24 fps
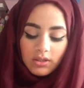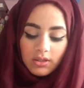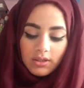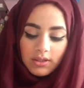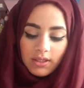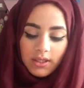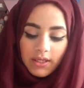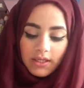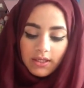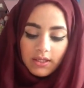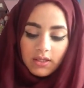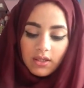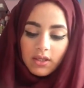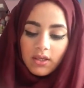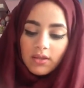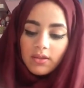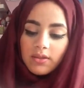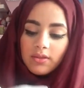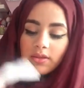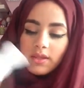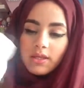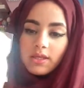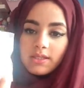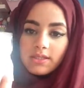Like
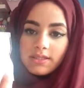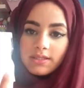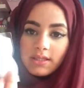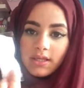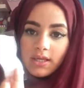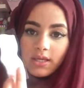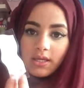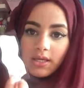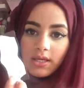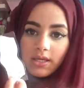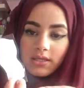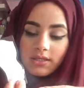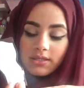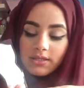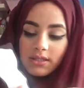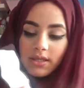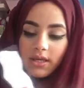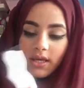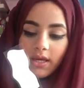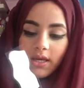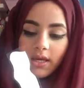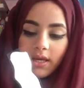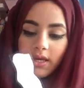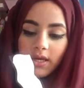these things,
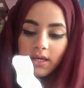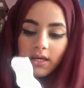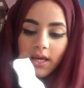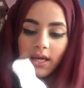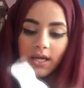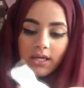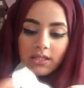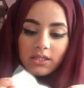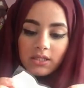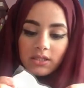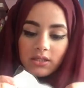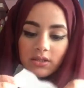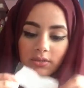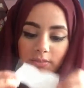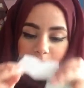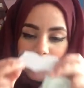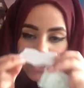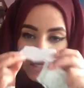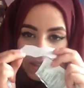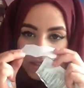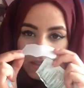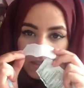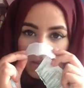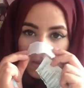and I just
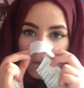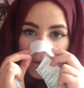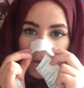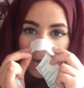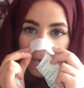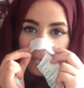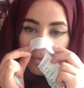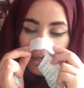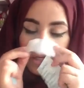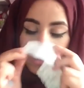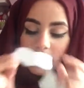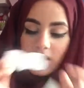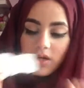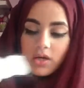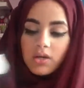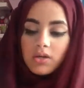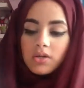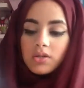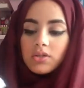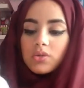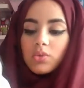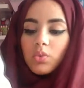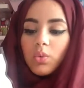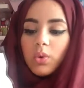apply this on my
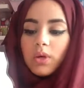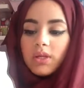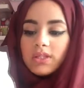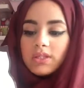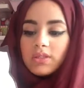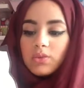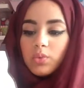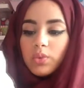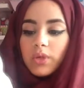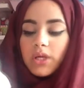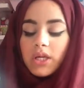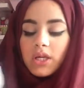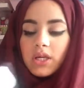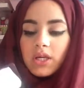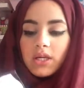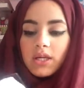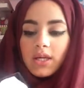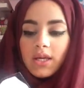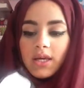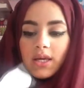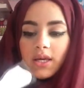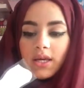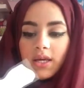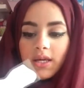nose once a week.
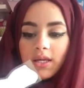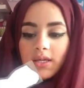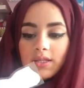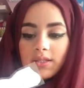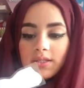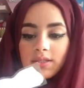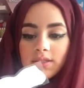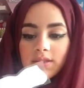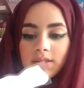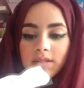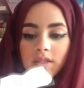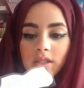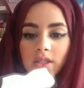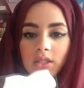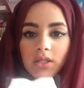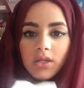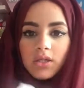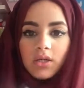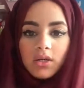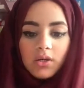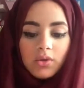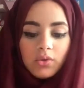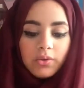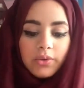And you
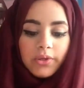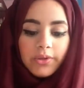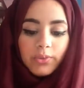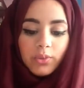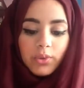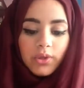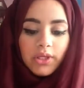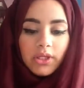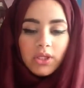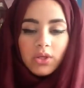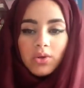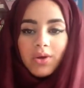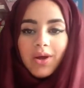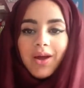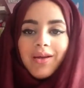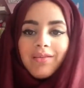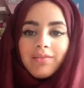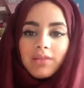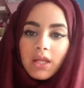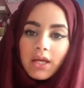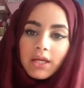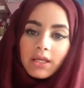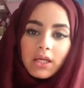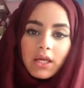know, when you have
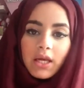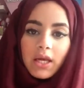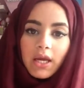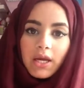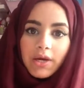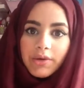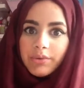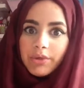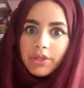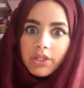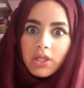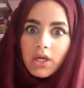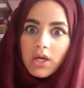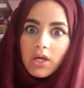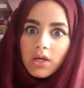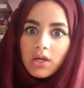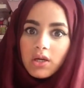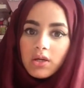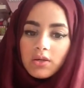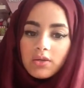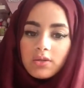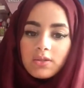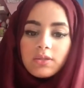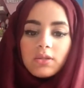like a hairy
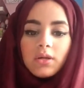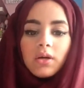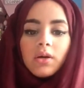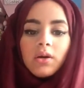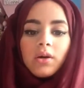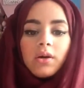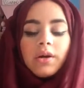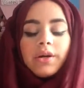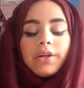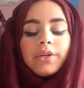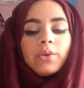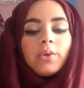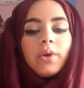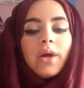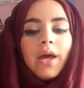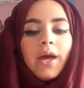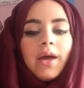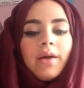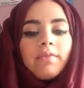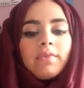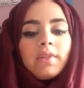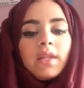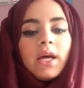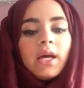nose, or you
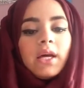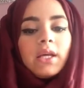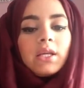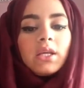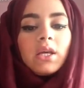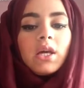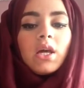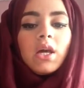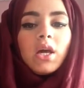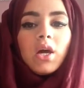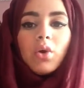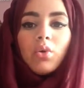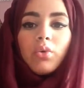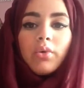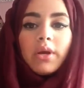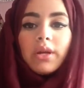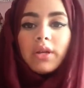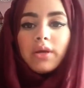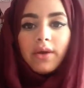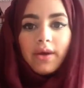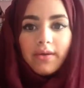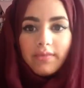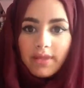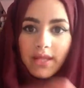have like when
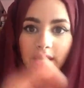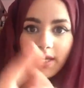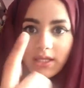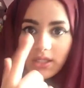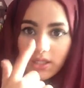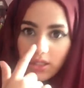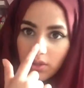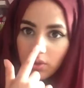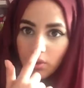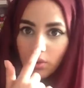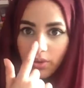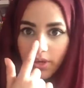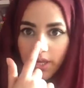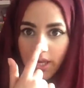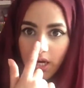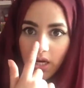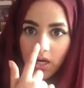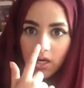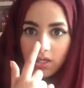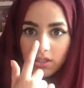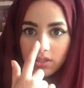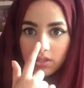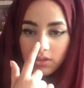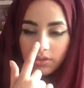you have like little
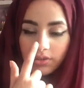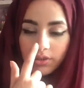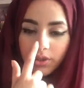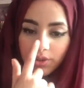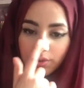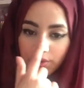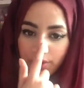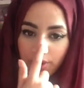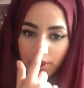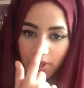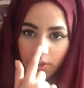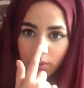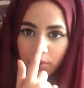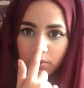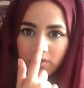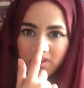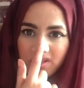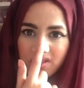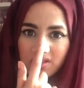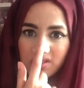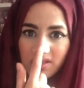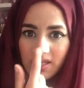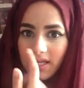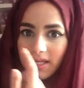hairs on your
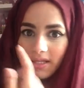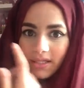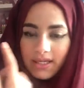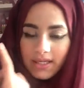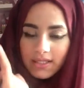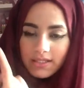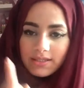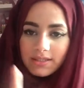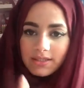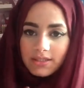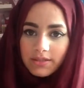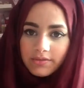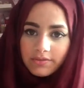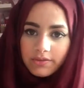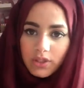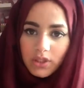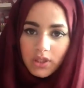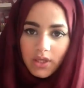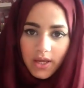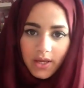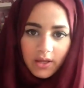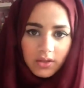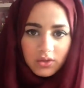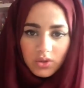nose, like I didn't
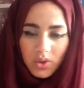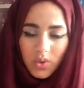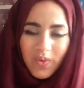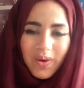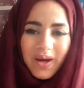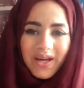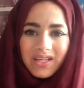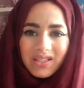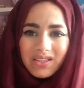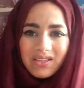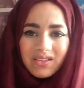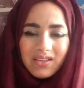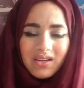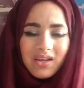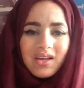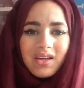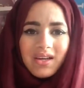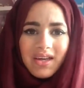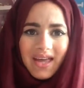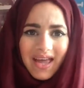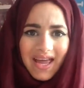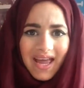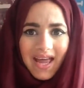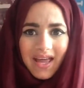even know I
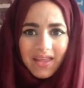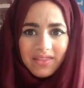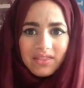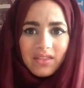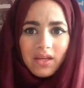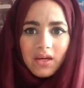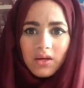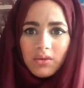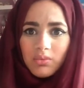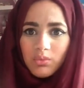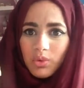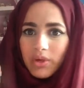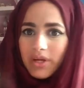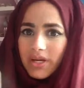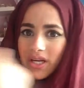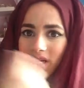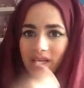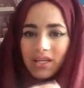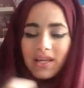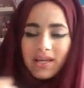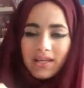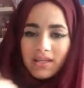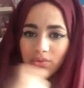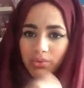had them, when
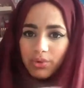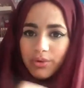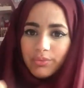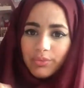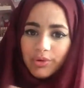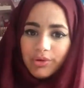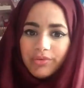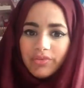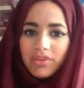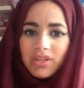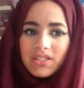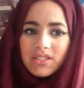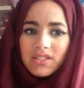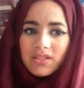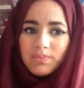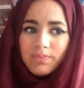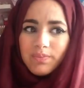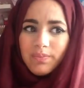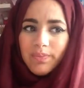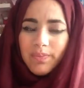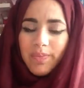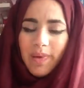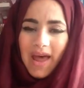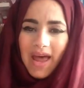I like remove this
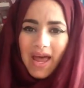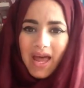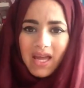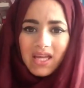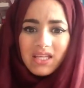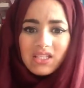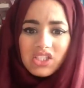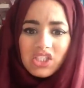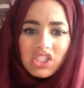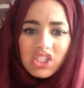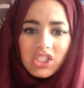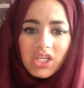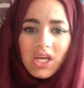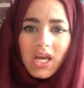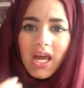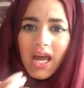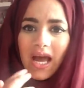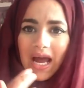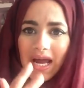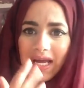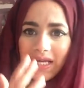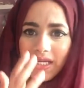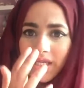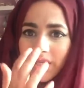patch,
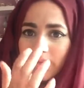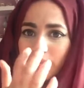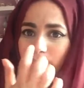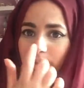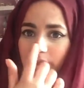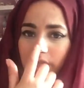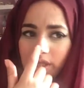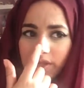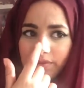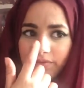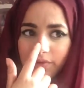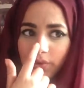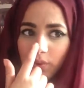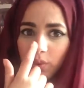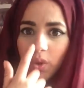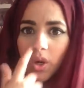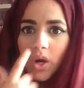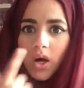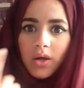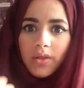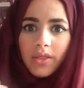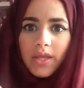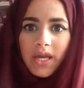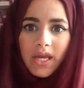I can really feel
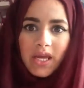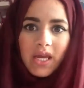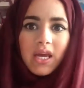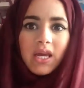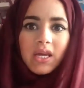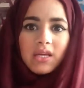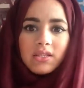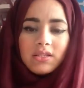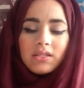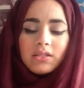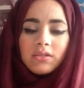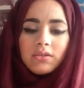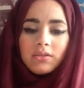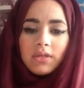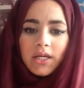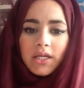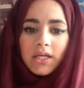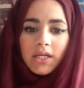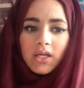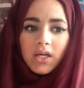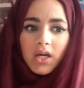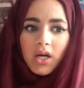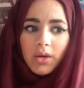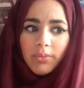all the hairs
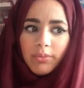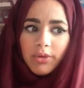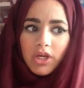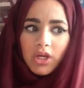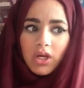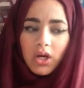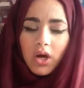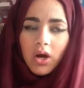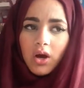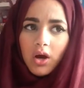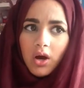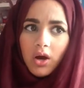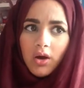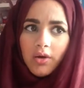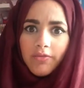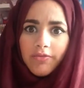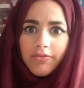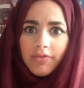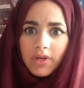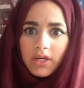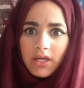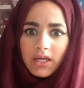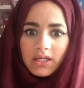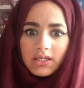like coming
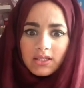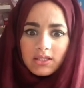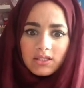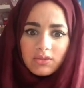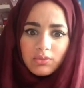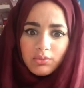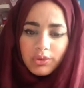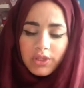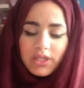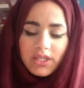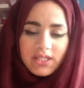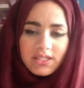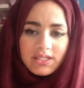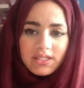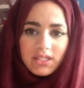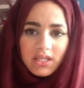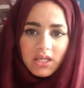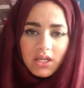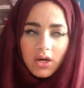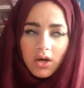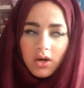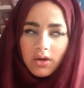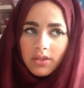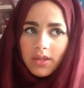off, and I can really
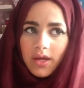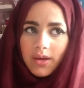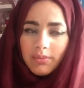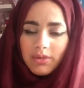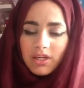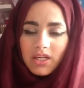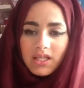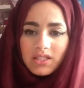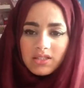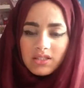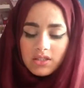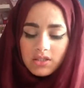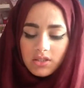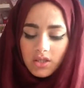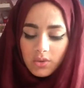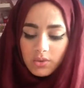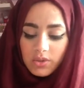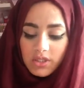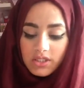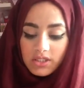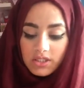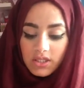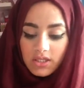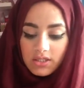see it on them, and that's so
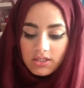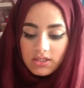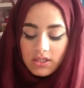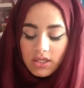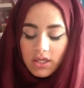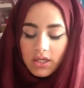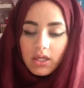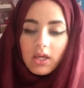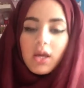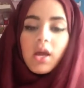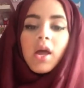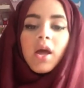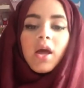disgusting.